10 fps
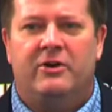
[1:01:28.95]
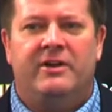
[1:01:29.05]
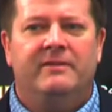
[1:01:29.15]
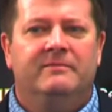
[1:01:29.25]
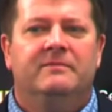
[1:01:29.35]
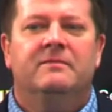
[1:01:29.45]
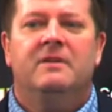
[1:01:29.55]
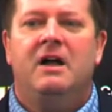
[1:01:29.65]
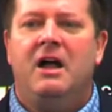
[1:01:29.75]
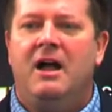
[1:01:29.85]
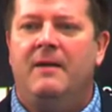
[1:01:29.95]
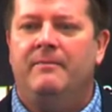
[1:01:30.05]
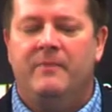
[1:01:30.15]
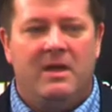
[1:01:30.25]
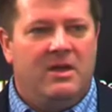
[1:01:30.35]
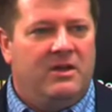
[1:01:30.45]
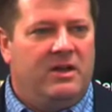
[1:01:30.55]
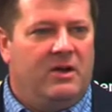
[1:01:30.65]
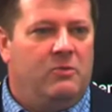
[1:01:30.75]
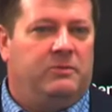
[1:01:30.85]
learning, you
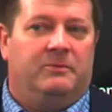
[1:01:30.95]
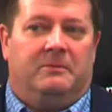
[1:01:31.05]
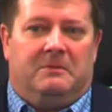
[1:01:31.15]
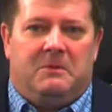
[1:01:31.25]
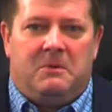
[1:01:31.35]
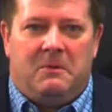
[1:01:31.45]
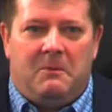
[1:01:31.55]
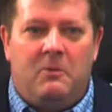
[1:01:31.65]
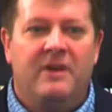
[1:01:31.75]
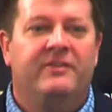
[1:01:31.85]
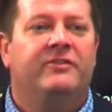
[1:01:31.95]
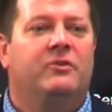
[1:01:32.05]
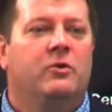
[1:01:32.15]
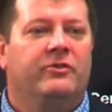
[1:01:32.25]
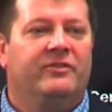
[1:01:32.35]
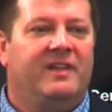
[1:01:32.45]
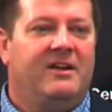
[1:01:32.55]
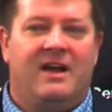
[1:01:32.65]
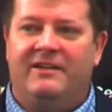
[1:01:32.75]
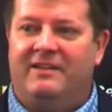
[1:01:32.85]
know, what is his scores on
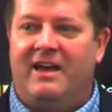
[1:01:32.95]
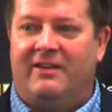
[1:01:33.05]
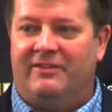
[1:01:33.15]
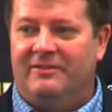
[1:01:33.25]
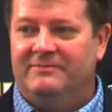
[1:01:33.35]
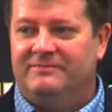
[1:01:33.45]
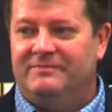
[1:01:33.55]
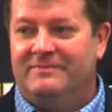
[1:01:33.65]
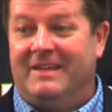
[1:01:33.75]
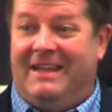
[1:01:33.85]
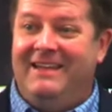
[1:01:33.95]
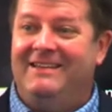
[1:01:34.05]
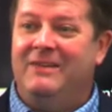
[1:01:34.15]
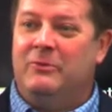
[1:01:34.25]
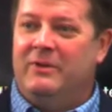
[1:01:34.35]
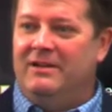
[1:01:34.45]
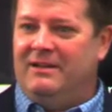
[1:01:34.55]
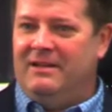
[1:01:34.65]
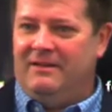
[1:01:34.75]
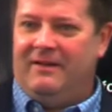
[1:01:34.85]
standardized tests? Is he
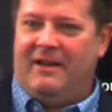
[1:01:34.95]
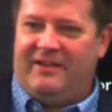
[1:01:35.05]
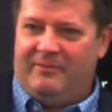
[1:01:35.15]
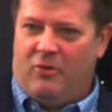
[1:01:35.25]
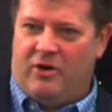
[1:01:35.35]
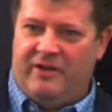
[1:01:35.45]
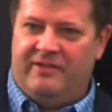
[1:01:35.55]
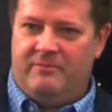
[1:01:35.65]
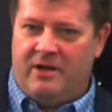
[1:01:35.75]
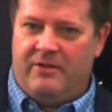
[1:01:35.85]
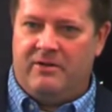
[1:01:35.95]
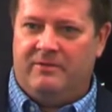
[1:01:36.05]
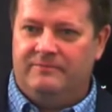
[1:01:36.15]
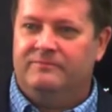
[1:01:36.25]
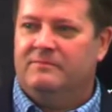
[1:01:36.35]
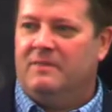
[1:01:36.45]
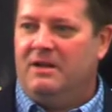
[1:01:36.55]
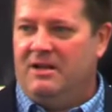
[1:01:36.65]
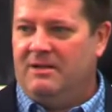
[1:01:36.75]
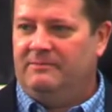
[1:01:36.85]
really as smart as the mother
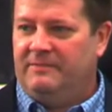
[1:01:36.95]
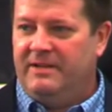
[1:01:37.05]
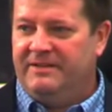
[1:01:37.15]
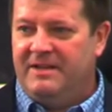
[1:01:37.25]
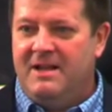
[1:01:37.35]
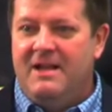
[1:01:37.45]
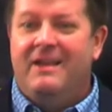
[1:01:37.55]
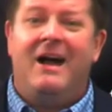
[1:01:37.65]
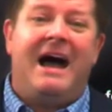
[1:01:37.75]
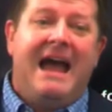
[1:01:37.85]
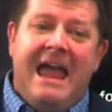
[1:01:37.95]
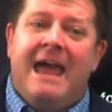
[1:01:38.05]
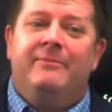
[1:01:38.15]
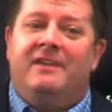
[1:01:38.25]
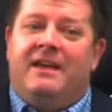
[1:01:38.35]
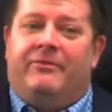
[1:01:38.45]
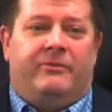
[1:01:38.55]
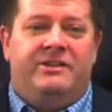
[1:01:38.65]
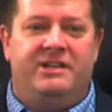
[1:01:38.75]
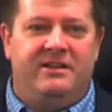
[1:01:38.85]
thinks? You know, I happen to have
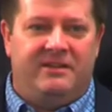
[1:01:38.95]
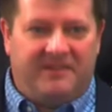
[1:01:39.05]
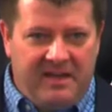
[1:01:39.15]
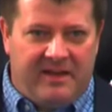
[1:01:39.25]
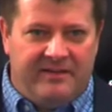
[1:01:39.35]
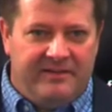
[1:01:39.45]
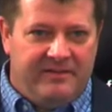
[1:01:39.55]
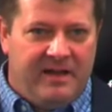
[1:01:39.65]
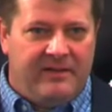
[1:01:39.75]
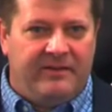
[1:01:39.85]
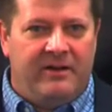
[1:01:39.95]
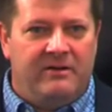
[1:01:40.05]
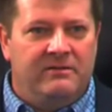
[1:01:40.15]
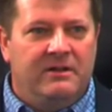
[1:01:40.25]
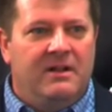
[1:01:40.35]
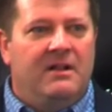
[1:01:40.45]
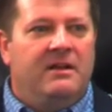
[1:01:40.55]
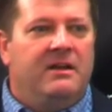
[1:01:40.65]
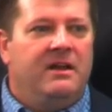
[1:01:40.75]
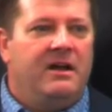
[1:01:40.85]
3 genius kids, and so,
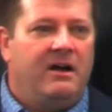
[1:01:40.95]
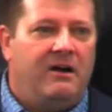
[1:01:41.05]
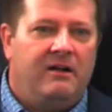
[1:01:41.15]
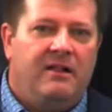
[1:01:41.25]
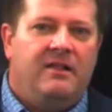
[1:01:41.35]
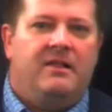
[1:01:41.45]
you know,